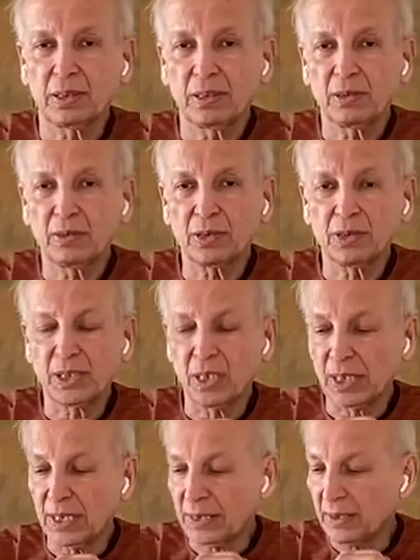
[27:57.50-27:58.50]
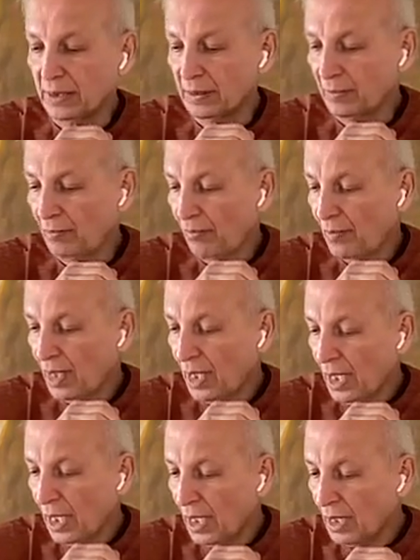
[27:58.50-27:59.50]
It's a gel neti.
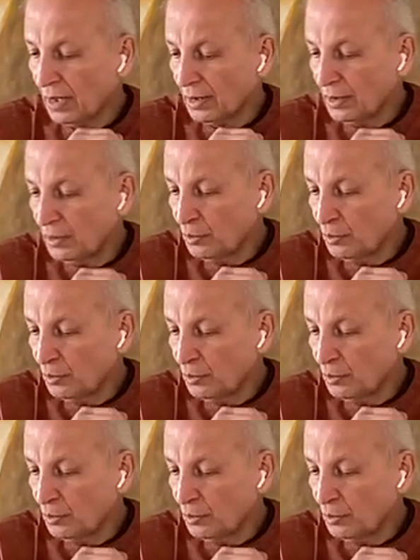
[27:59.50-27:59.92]
You